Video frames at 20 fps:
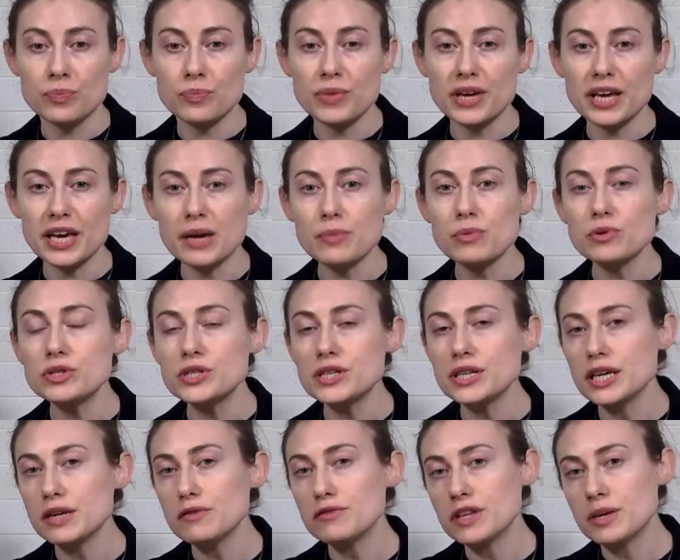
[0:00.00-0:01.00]
be able to
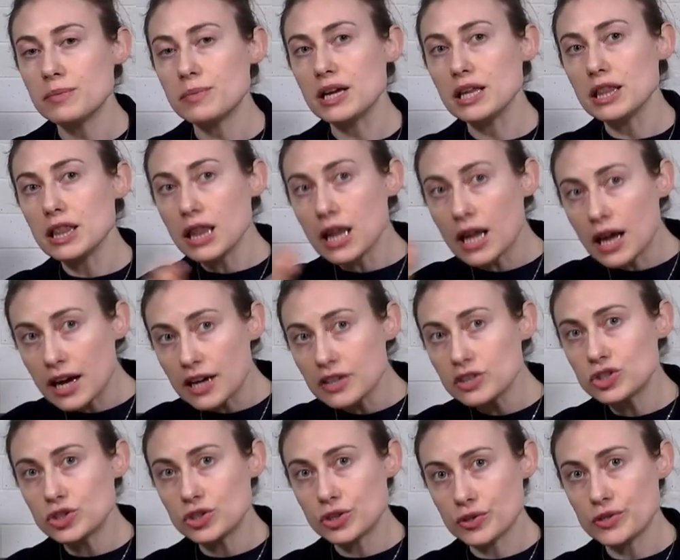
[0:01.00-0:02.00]
give them a
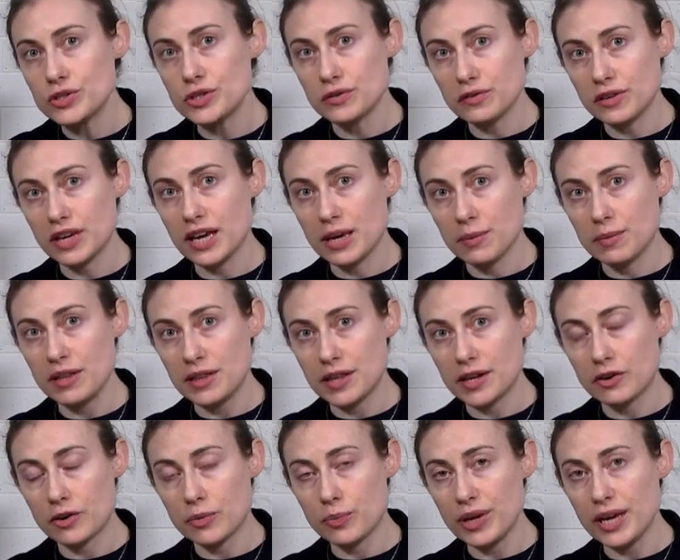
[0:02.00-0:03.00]
large dose of
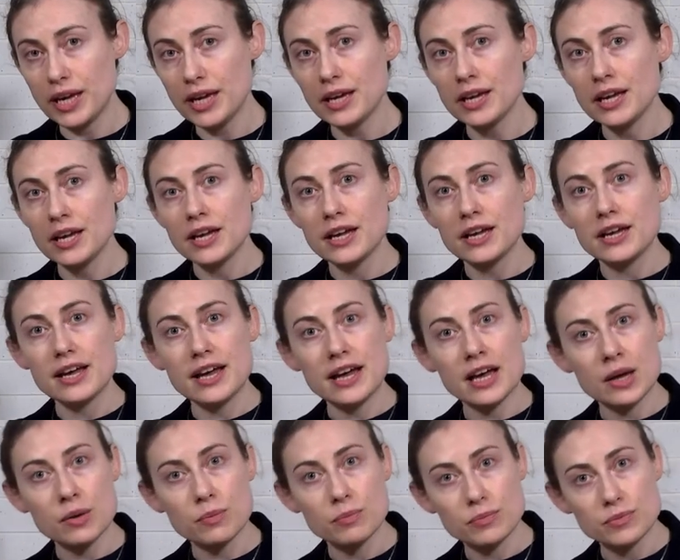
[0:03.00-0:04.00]
chemotherapy,
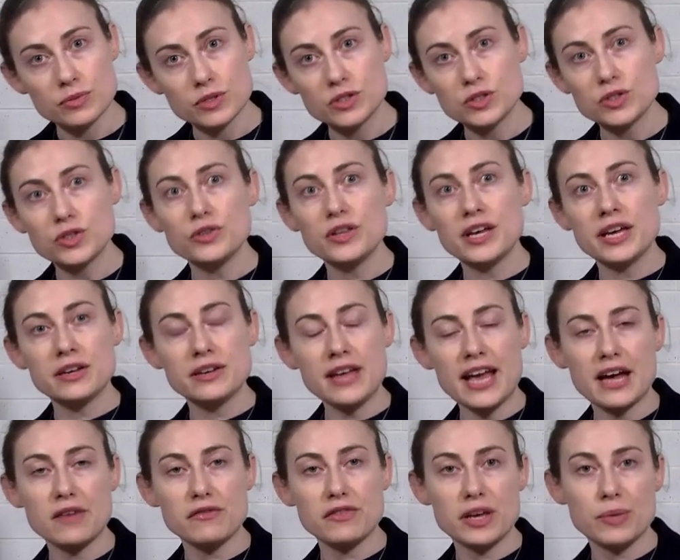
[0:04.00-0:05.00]
to then
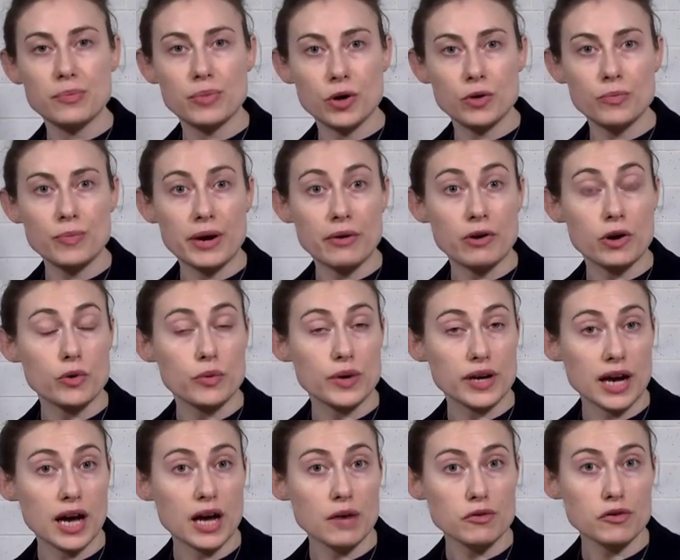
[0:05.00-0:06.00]
have their bone marrow
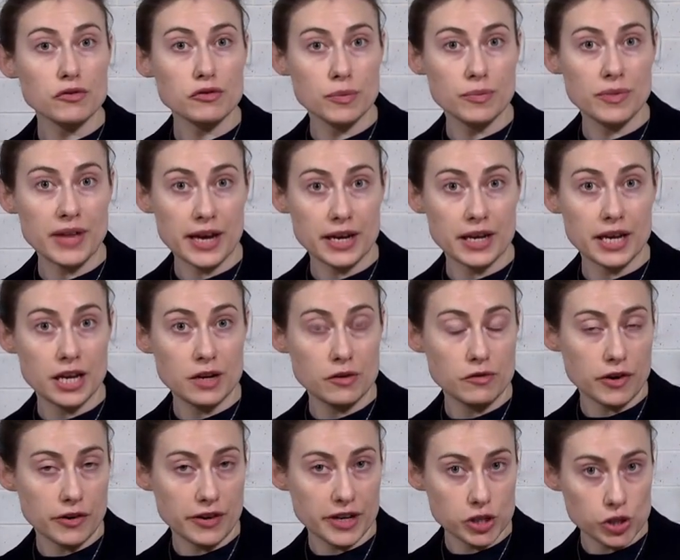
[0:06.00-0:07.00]
recover from that in a
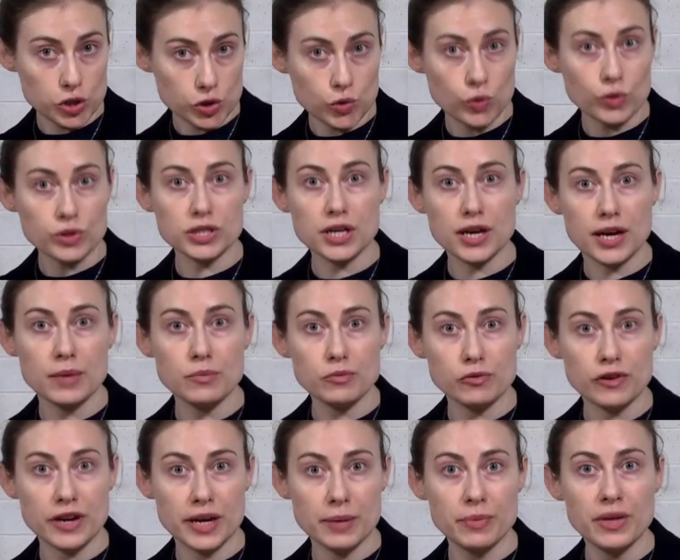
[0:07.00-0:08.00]
very short time
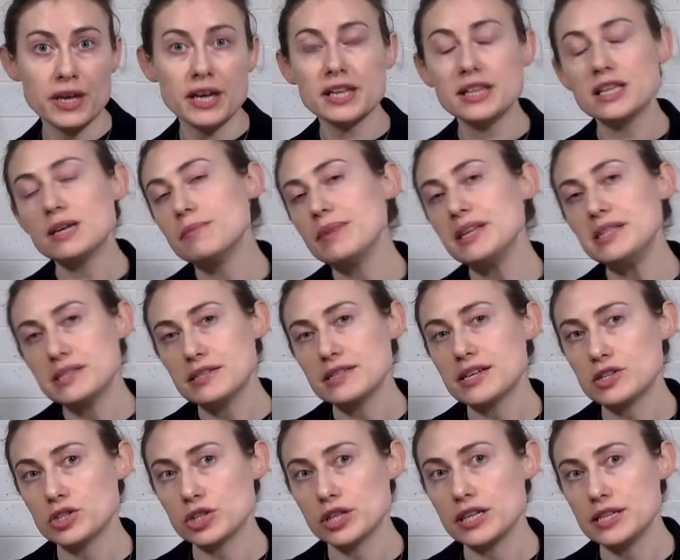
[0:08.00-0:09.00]
frame. That means it's
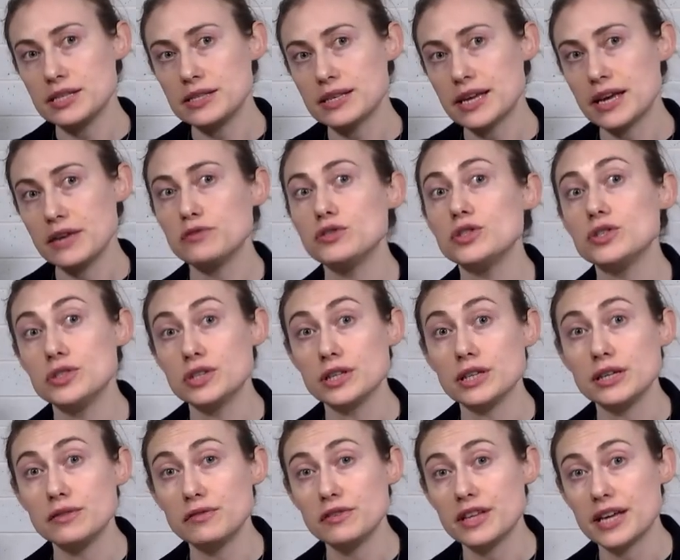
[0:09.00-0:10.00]
actually safe to
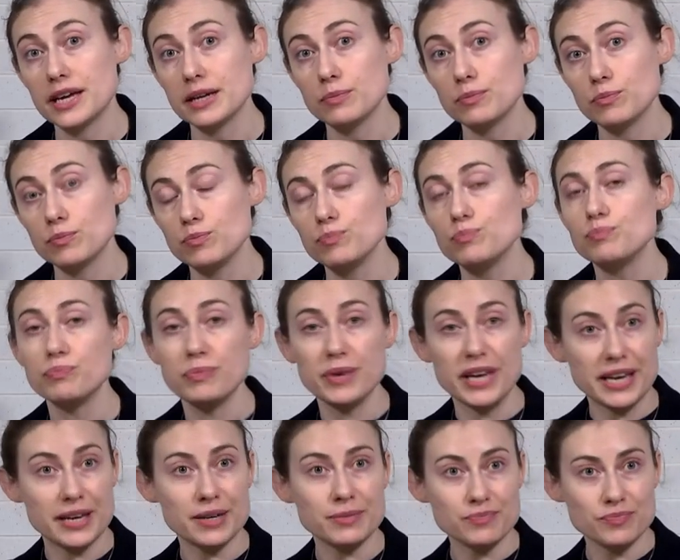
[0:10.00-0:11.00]
deliver that
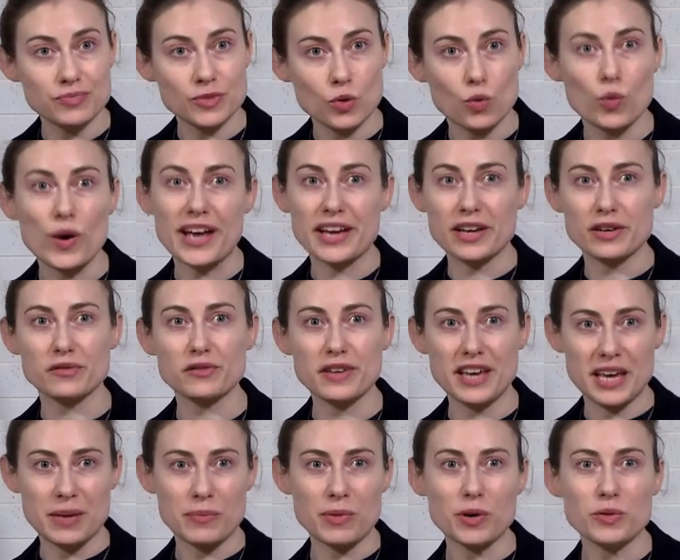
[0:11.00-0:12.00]
big whack of
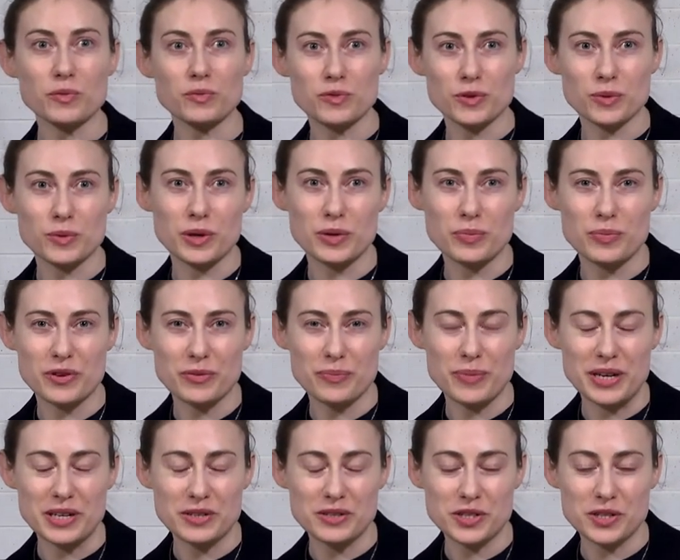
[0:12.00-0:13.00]
chemo, for want of a
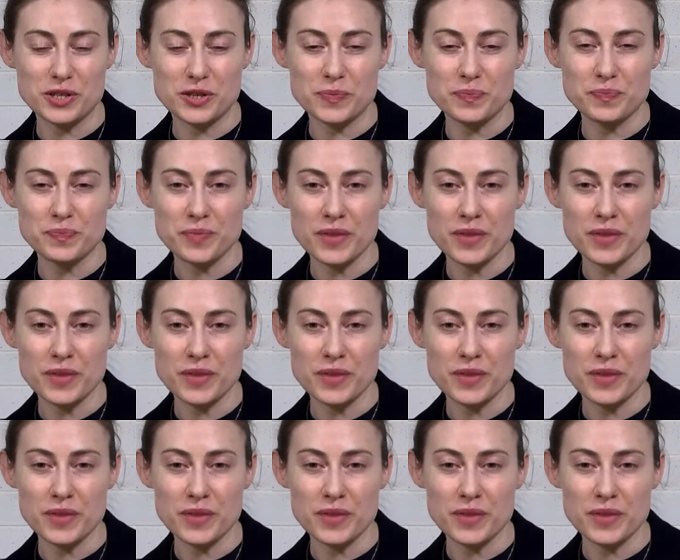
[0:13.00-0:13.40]
better term.